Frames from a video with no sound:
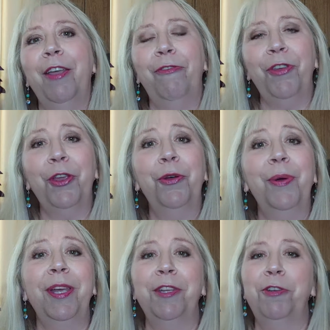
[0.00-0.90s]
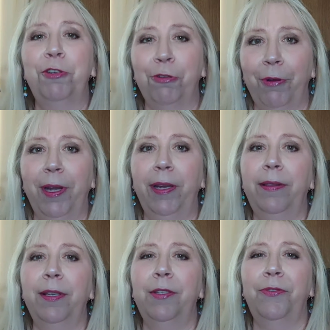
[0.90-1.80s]
If you
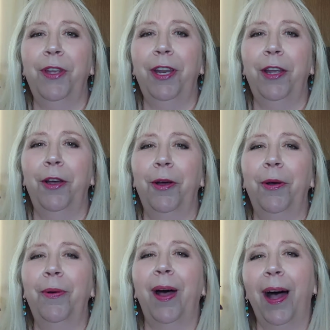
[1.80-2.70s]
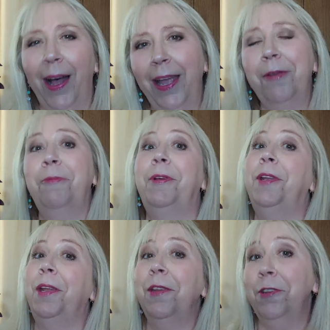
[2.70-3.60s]
enjoyed this video, I
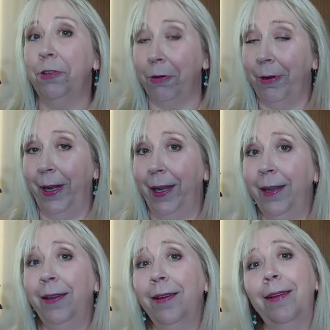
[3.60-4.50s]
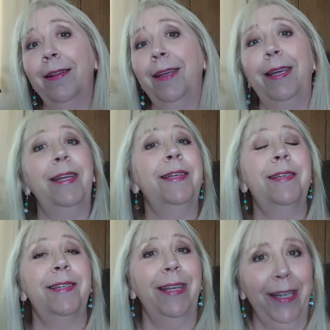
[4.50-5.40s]
would enjoy
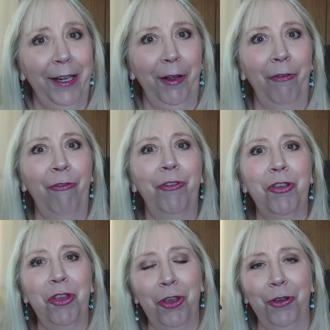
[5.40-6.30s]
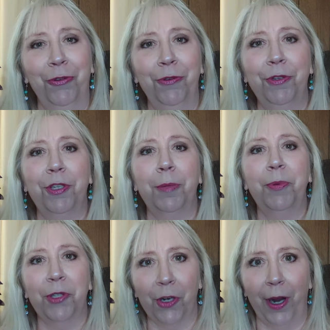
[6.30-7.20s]
it if you
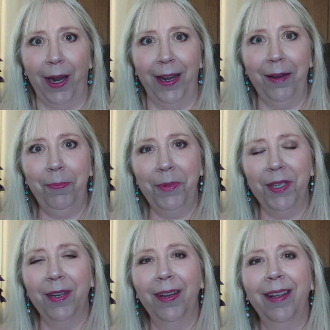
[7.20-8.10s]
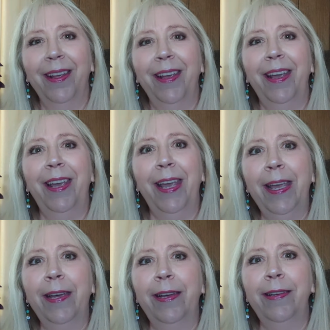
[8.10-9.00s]
subscribed
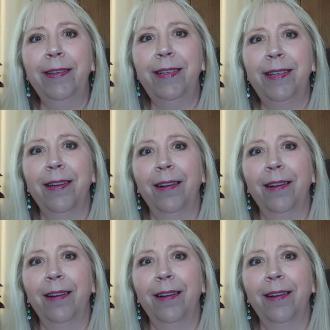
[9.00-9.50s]
and